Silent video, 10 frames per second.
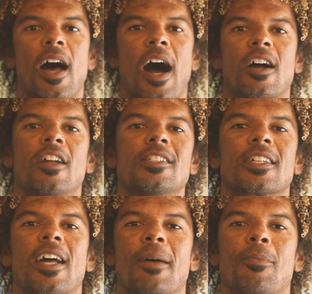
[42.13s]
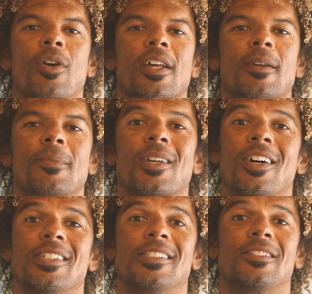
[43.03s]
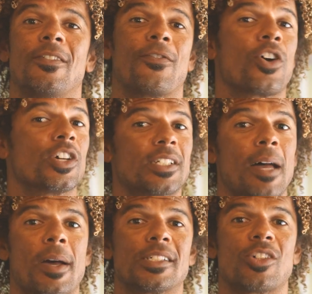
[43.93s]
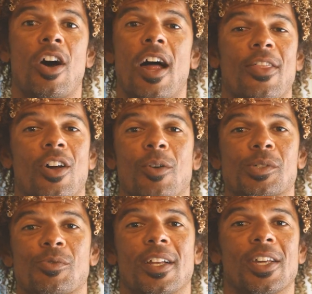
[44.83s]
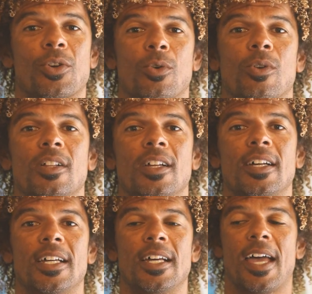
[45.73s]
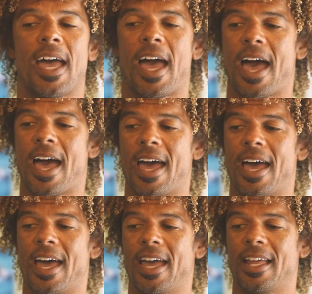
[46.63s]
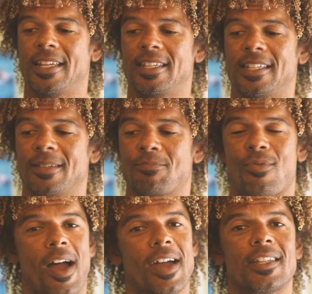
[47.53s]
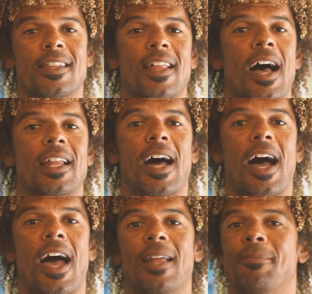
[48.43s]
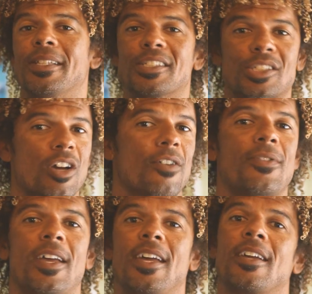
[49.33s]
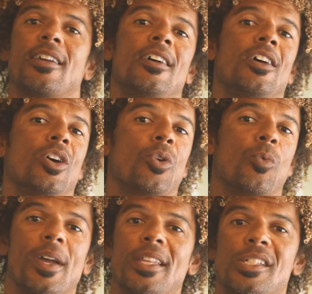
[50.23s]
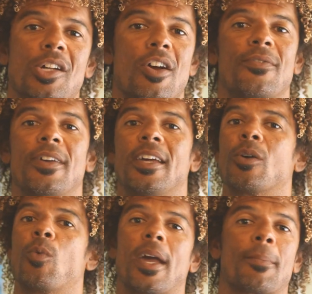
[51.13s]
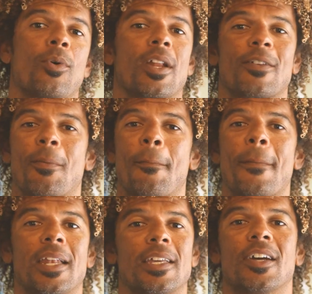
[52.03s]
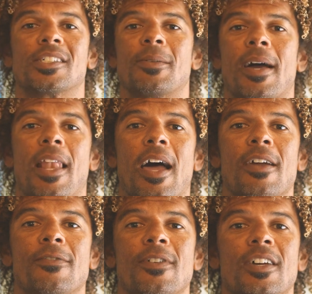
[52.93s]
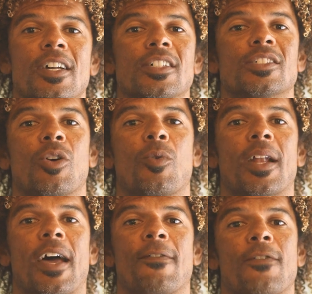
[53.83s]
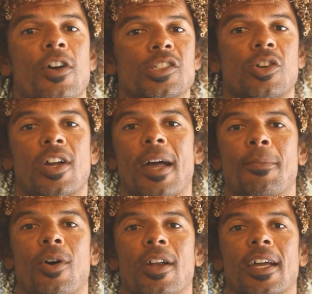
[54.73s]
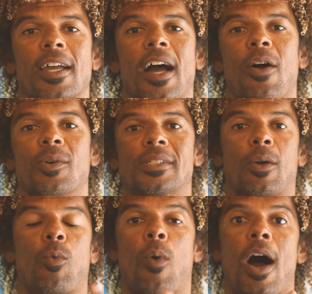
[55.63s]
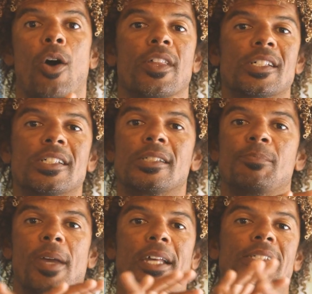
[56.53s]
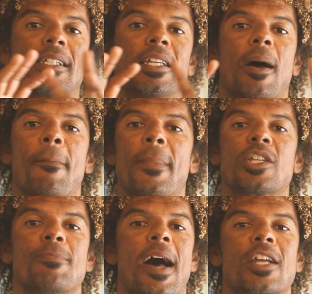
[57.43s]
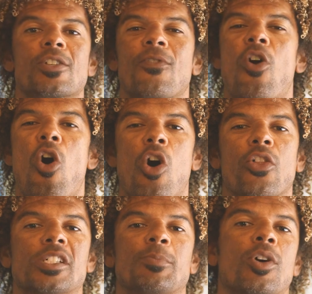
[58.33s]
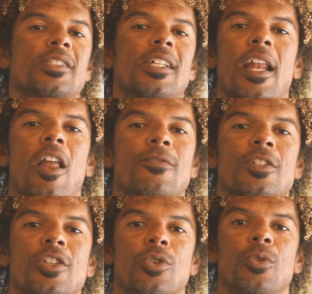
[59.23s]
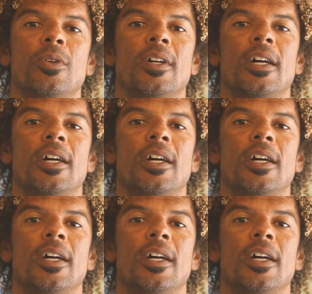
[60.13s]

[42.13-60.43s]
I got into kiteboarding because the first time I saw it I thought it was really cool, and prior to that I had been surfing, windsurfing, wakeboarding for many years of my life. So when I first saw kiteboarding I was like, wow, this is basically a mishmash of all the sports that I love to do.